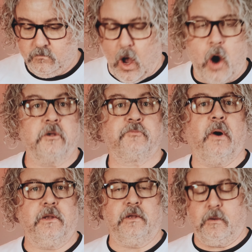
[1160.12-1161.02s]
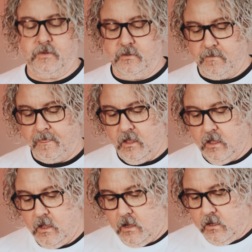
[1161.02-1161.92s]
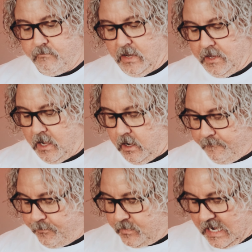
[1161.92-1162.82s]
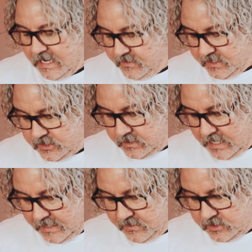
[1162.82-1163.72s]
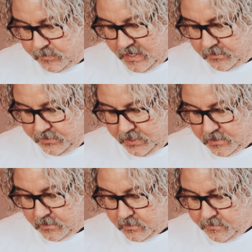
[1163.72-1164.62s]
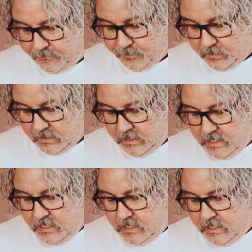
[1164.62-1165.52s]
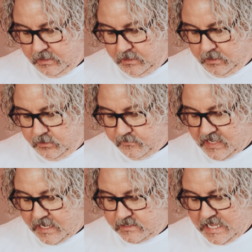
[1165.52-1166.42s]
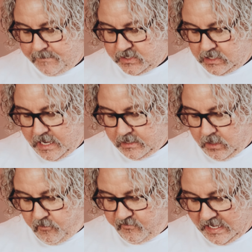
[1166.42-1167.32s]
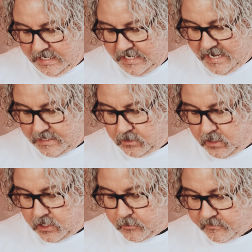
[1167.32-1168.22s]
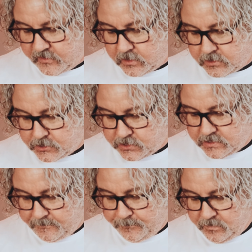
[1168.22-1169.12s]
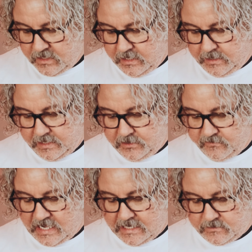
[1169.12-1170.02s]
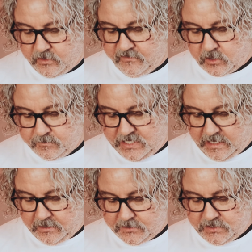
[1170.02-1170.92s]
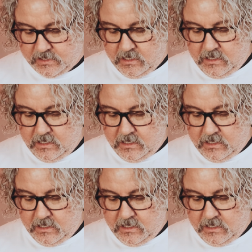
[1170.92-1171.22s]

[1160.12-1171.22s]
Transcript: almost buttoned up. But on this pedal here, you've got tape delay, lo-fi, analog, reverse, and you've got reverb tails.